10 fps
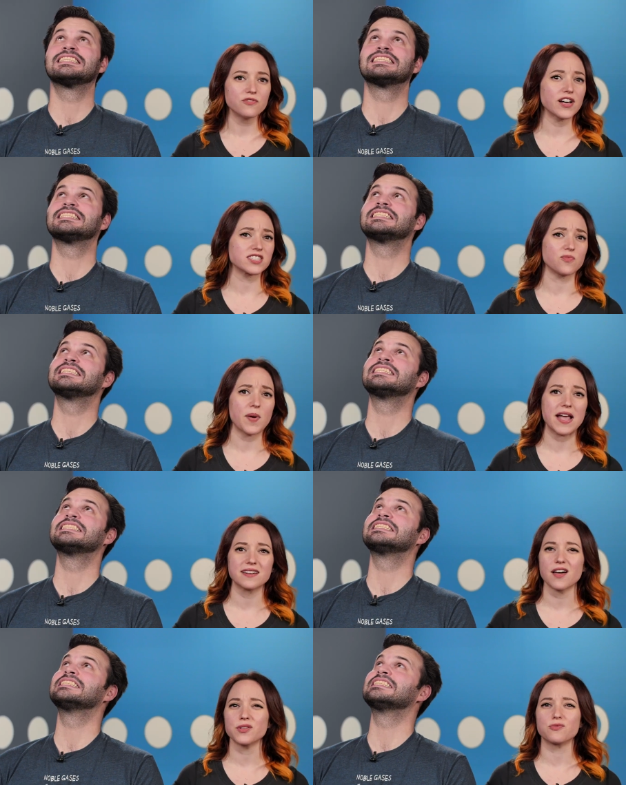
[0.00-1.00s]
Speaker 1: flecks of
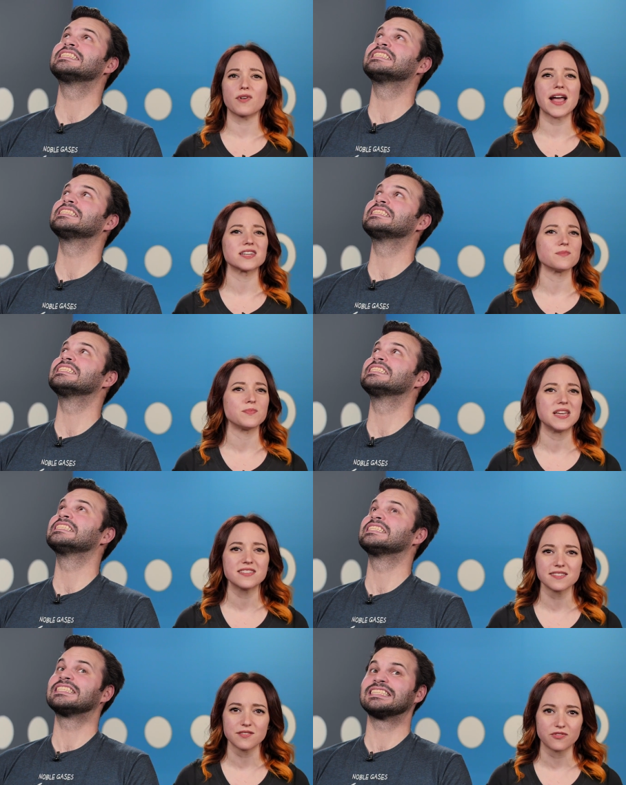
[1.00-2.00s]
paint, and other random
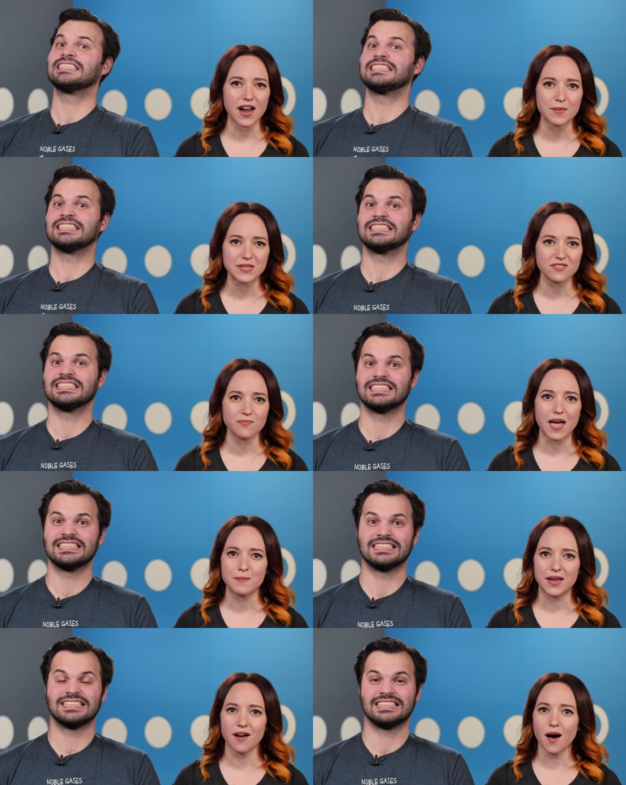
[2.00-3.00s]
pieces and fragments of
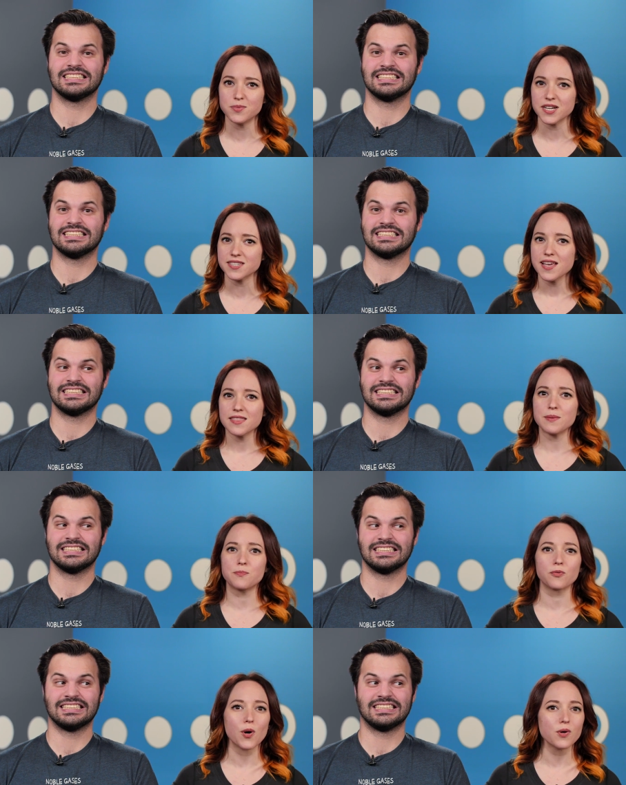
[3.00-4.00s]
man-made objects
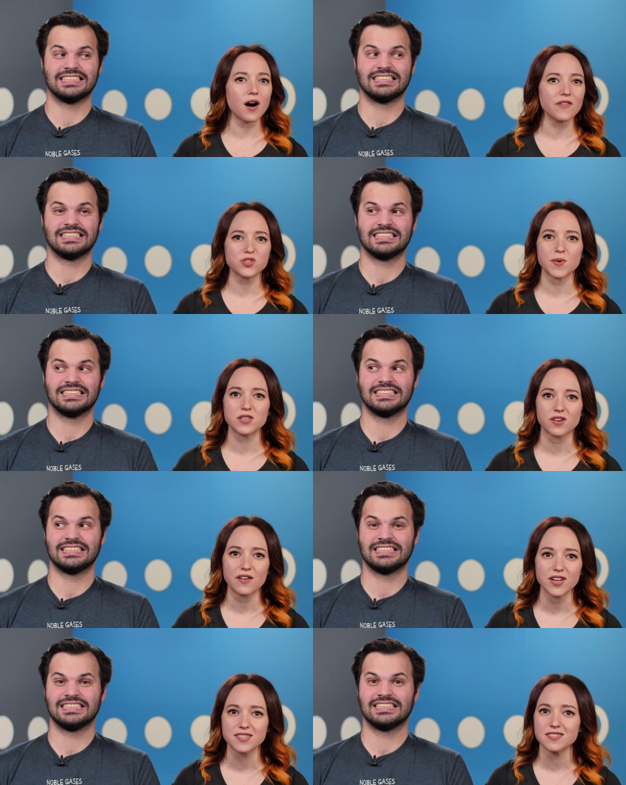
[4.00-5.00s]
that broke off
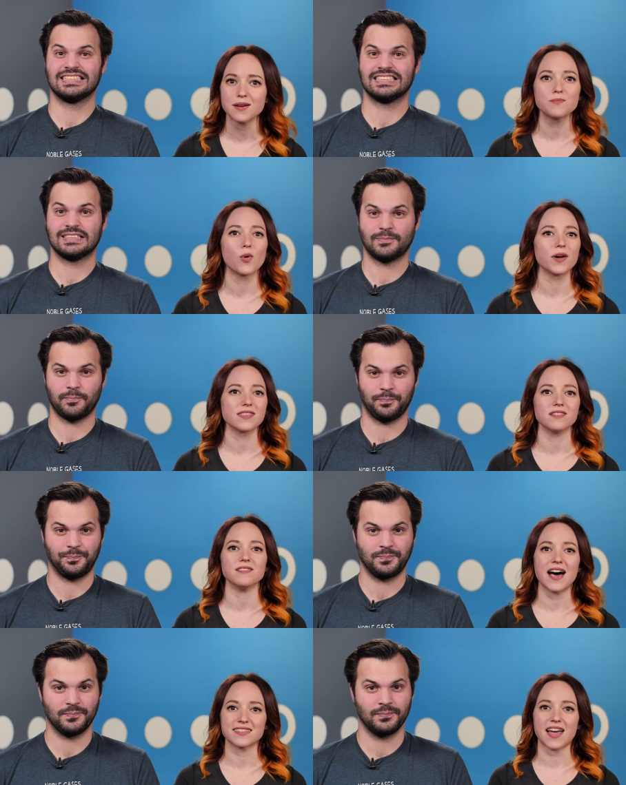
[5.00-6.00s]
spacecraft at some point in the
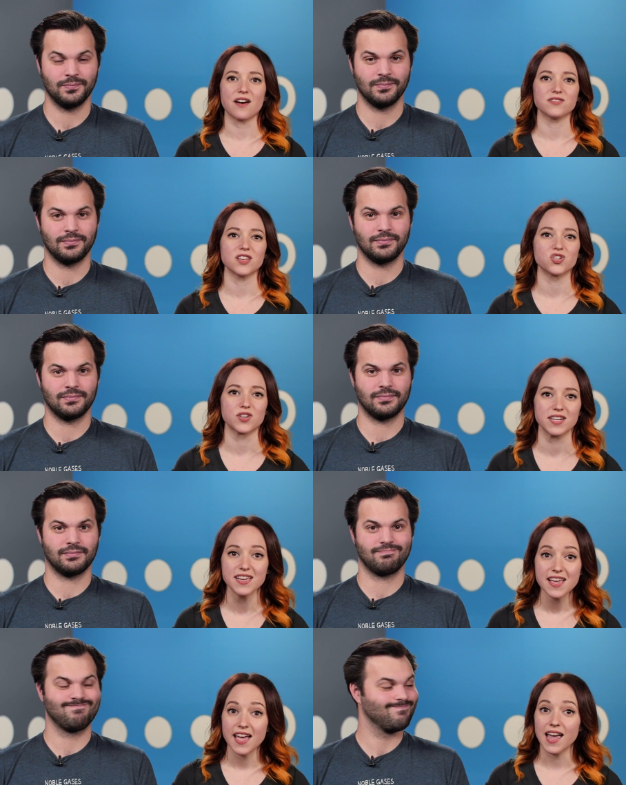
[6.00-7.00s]
last half century.
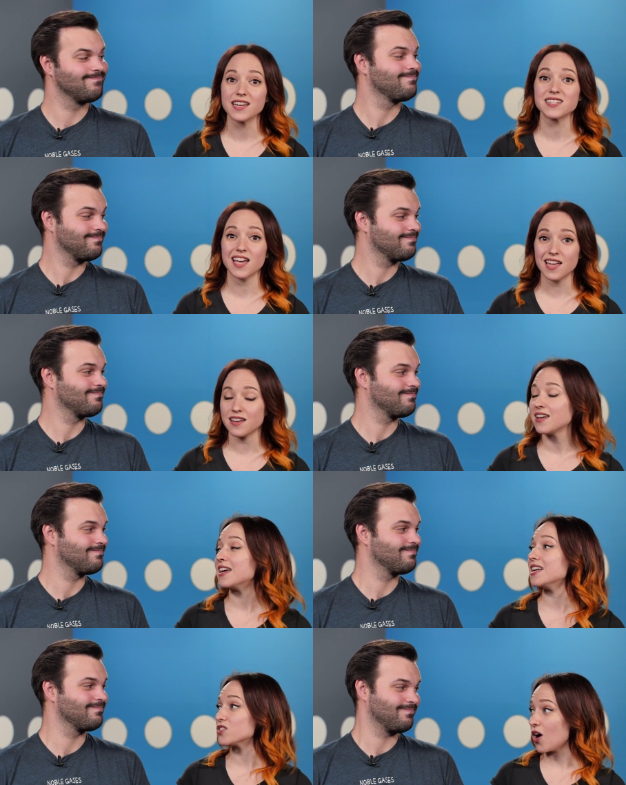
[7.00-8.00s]
And again,
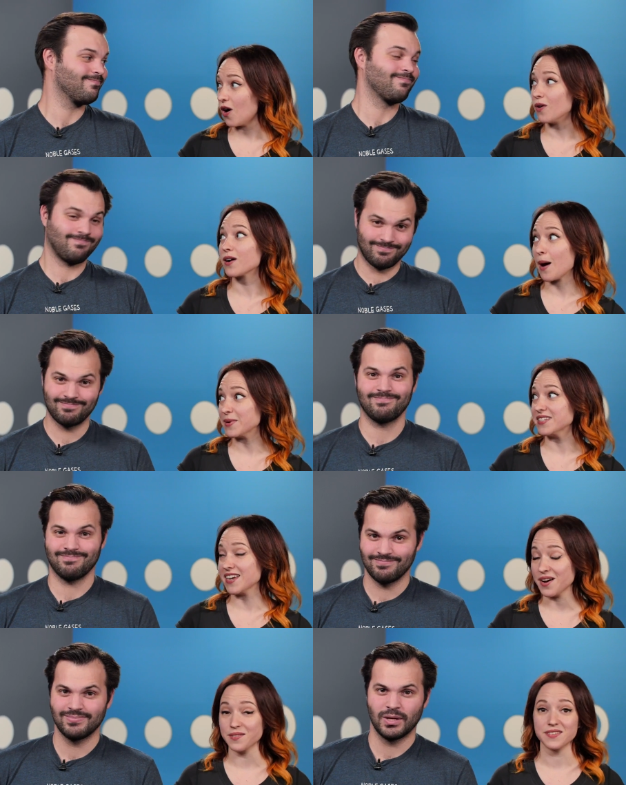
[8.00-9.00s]
it's all coming down.